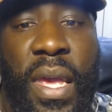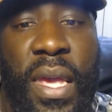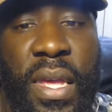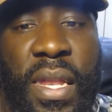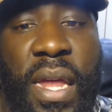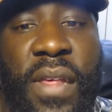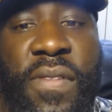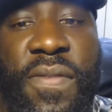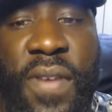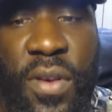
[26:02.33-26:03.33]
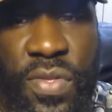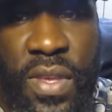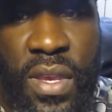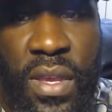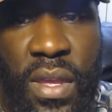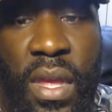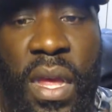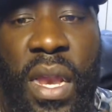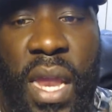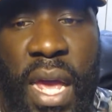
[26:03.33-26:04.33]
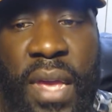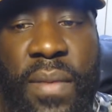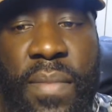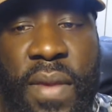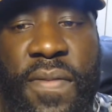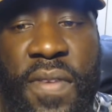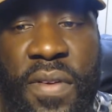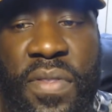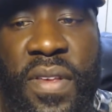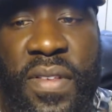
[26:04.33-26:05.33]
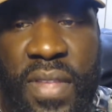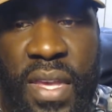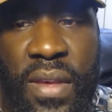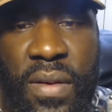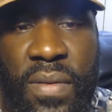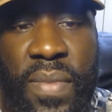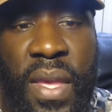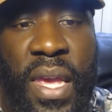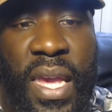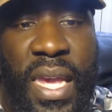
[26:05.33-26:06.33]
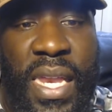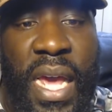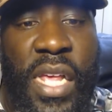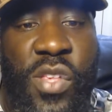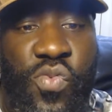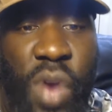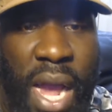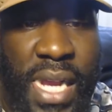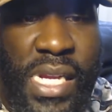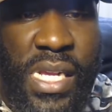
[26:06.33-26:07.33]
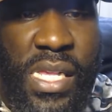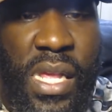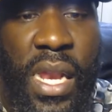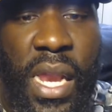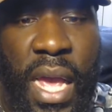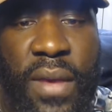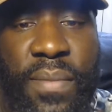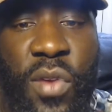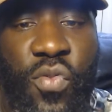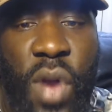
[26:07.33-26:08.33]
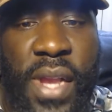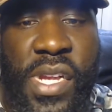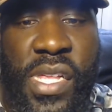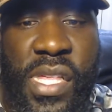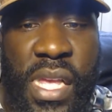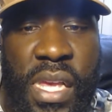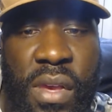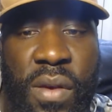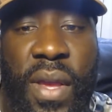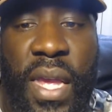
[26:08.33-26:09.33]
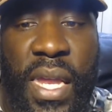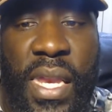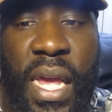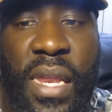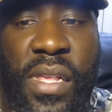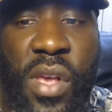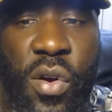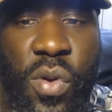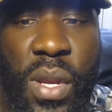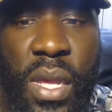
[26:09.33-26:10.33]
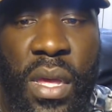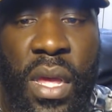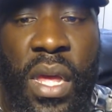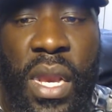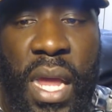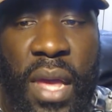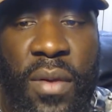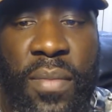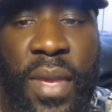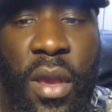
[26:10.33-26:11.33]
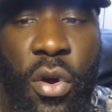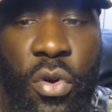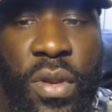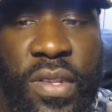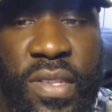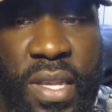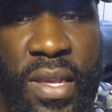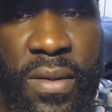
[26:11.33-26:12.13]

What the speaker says: He that is filthy, let him be filthy still. He that is righteous, let him be righteous still. He that is holy, let him be holy still.